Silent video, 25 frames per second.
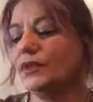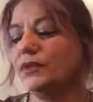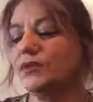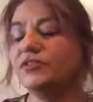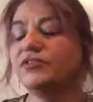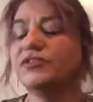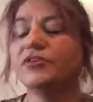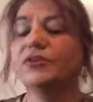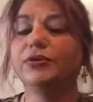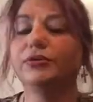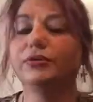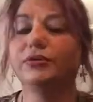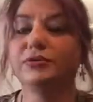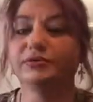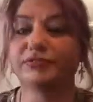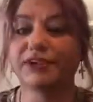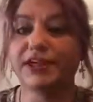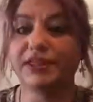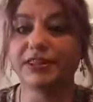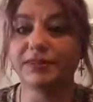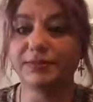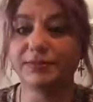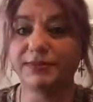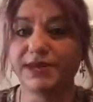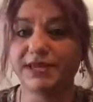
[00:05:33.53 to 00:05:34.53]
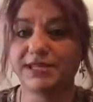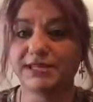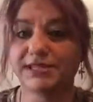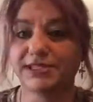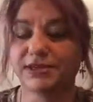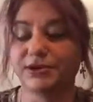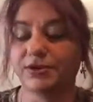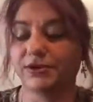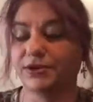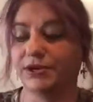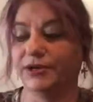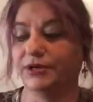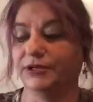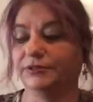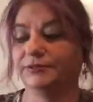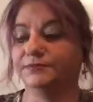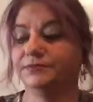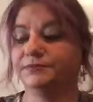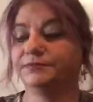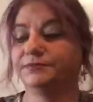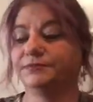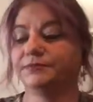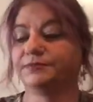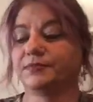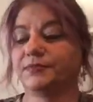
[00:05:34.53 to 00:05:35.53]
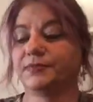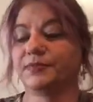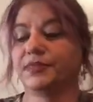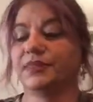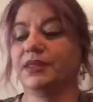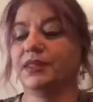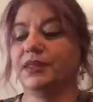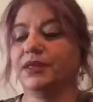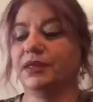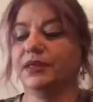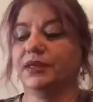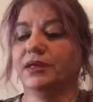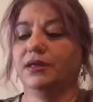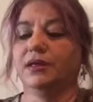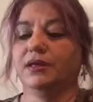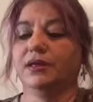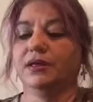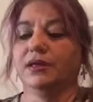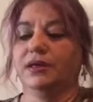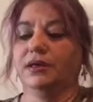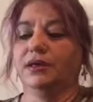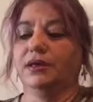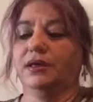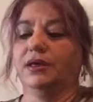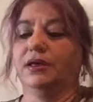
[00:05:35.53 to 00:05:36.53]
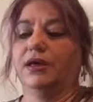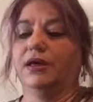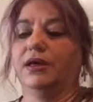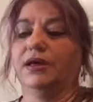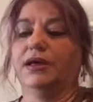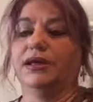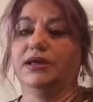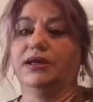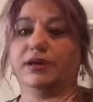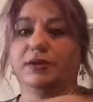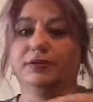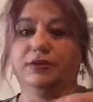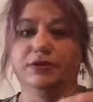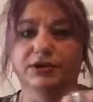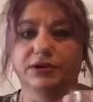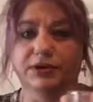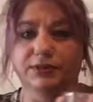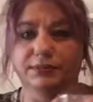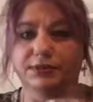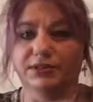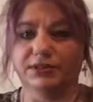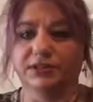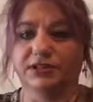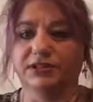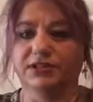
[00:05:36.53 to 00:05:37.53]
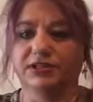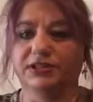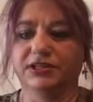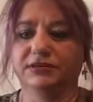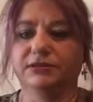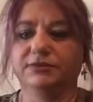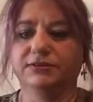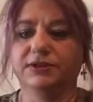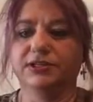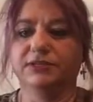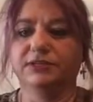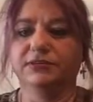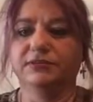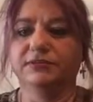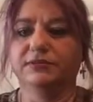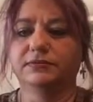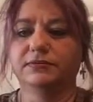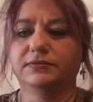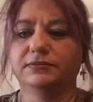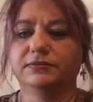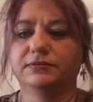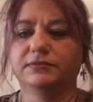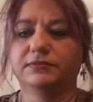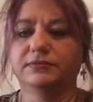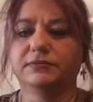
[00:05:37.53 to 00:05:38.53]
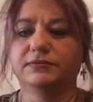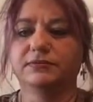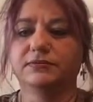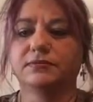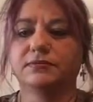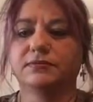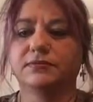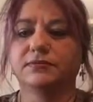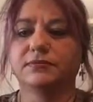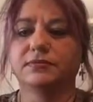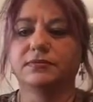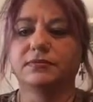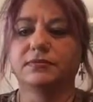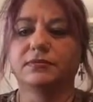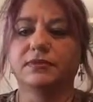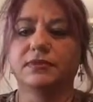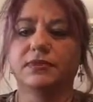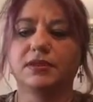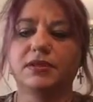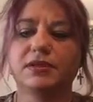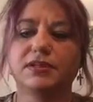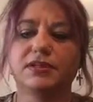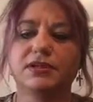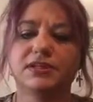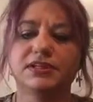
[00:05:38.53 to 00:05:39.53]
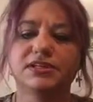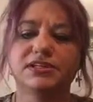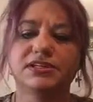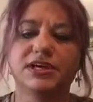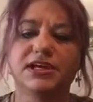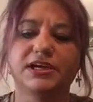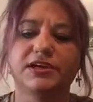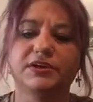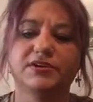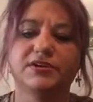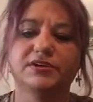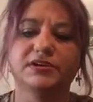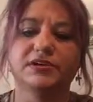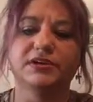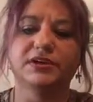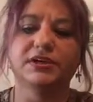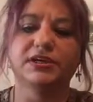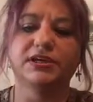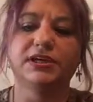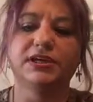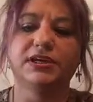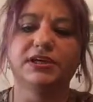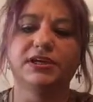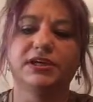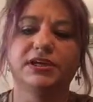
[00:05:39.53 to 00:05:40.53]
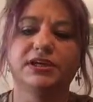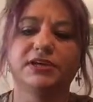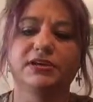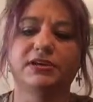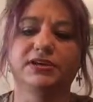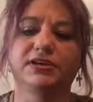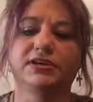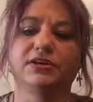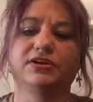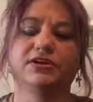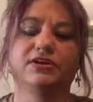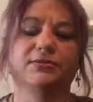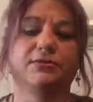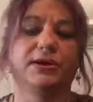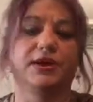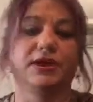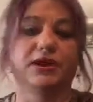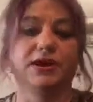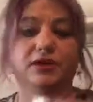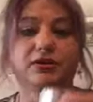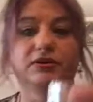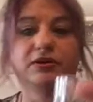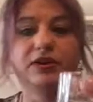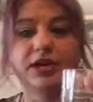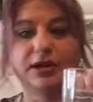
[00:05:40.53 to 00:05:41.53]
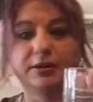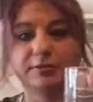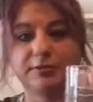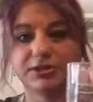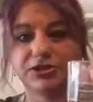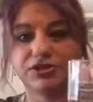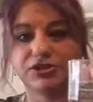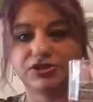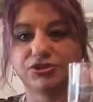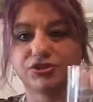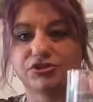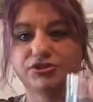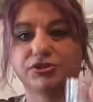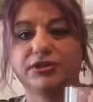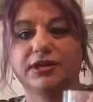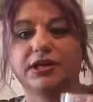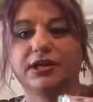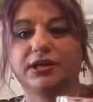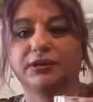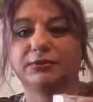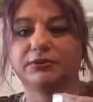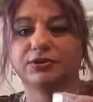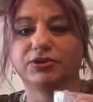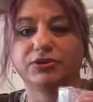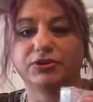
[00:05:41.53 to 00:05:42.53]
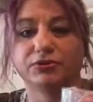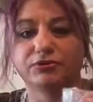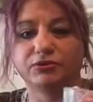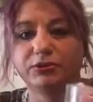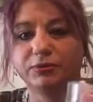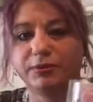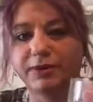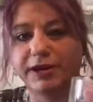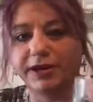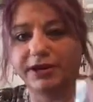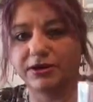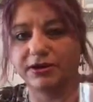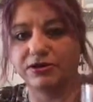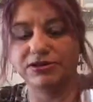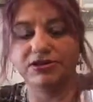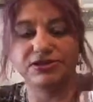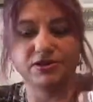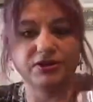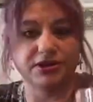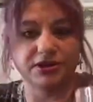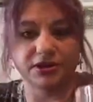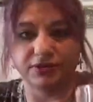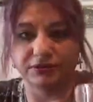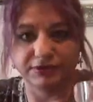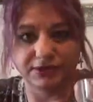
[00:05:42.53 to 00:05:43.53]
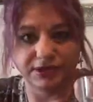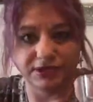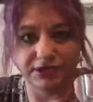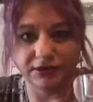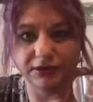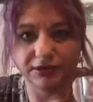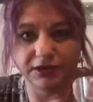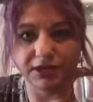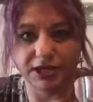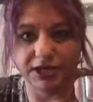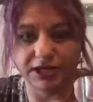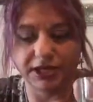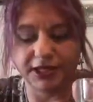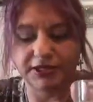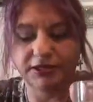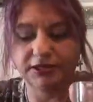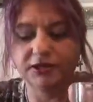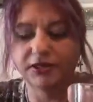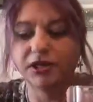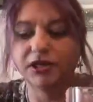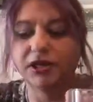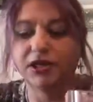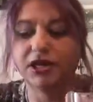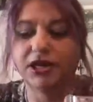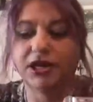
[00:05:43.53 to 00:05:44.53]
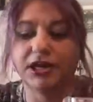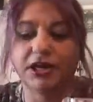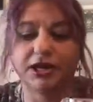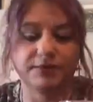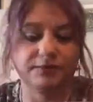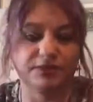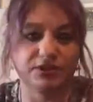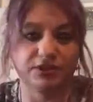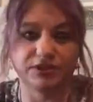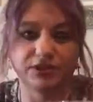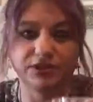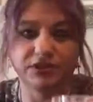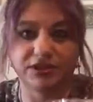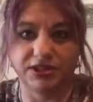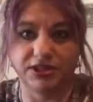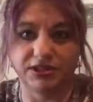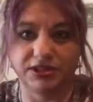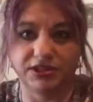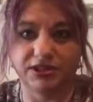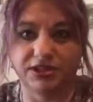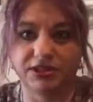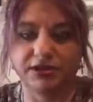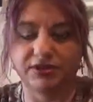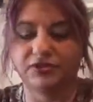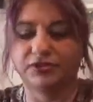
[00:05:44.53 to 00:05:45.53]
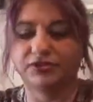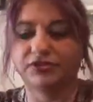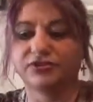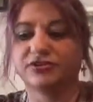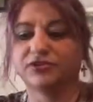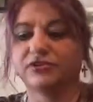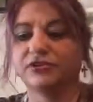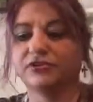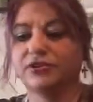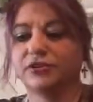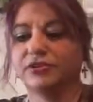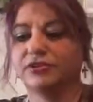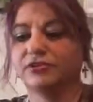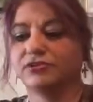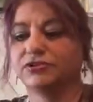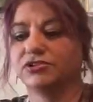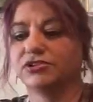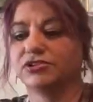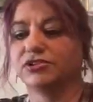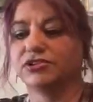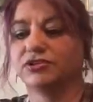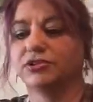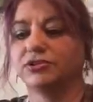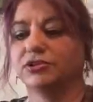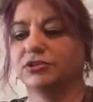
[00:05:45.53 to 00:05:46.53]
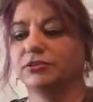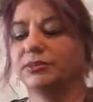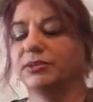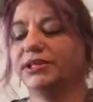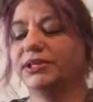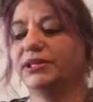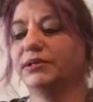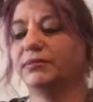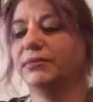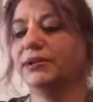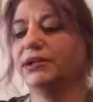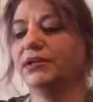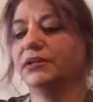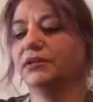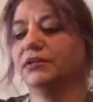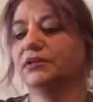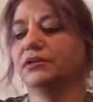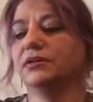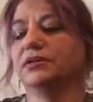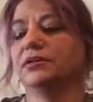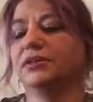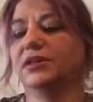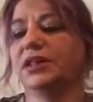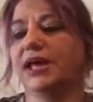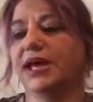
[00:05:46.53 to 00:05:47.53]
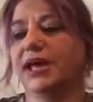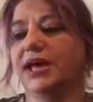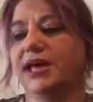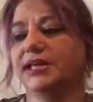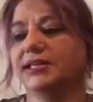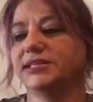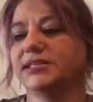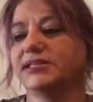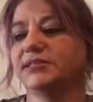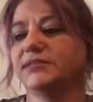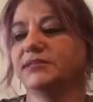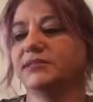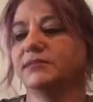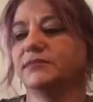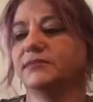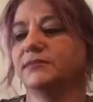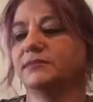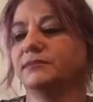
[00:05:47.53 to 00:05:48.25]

So I've got the base coat on, and now we're going to put the liquid in the container. And again, you know, depending on how much you're doing, like I'm doing a repair, so I don't need a lot, and I'm doing thin layers. So just a little bit in my glass.